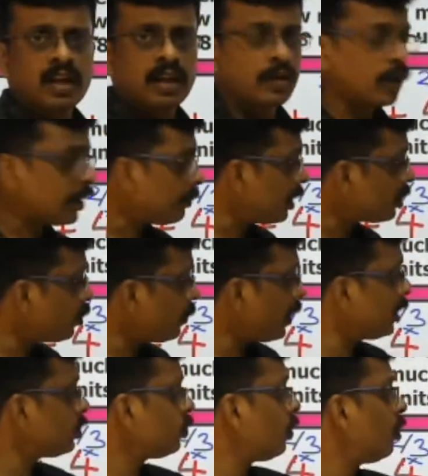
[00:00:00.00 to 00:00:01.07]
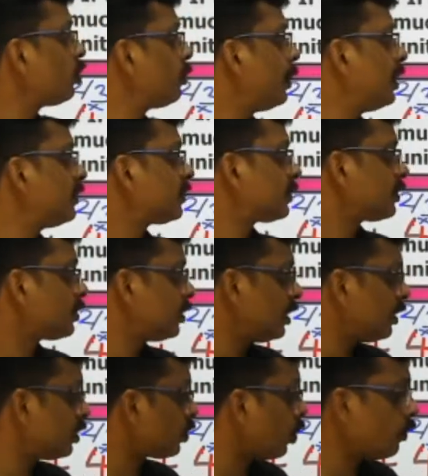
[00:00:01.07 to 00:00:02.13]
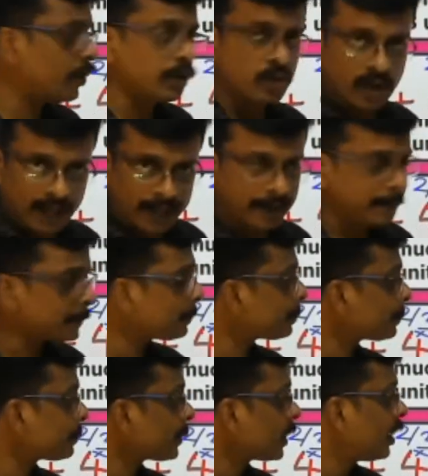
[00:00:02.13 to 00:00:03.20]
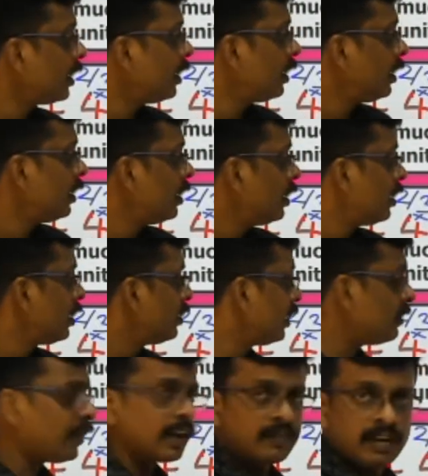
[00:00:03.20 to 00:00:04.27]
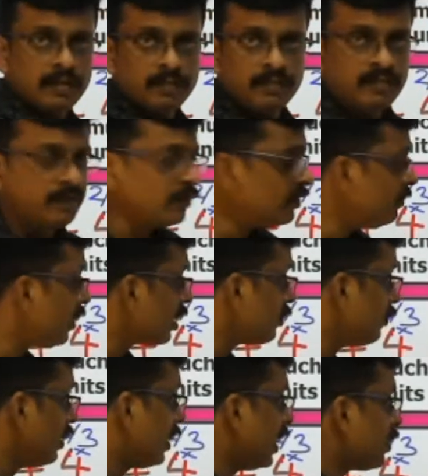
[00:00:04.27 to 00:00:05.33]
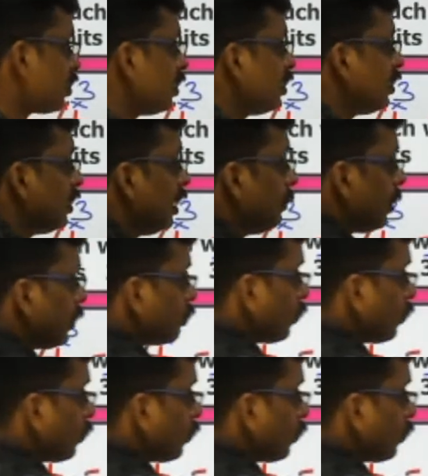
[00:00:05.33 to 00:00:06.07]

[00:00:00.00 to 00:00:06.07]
You can multiply throughout by 12 into 9, then what we will get in place